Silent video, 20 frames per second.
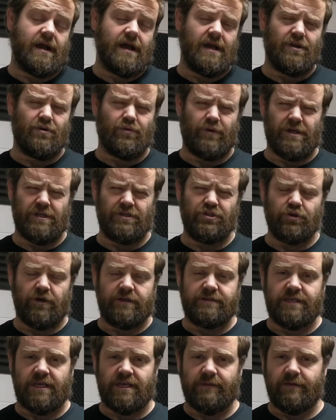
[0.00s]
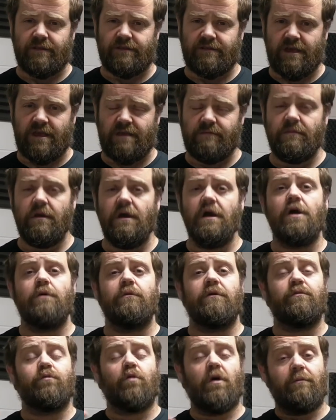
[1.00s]
I quite enjoy taking my time
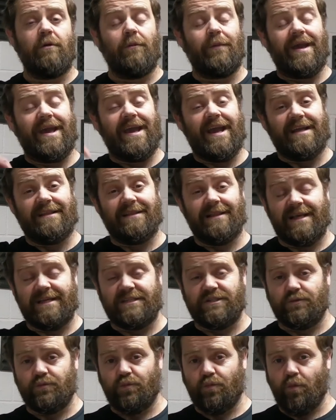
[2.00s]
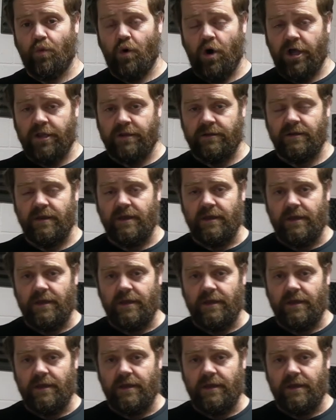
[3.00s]
with warm-up A in lesson one.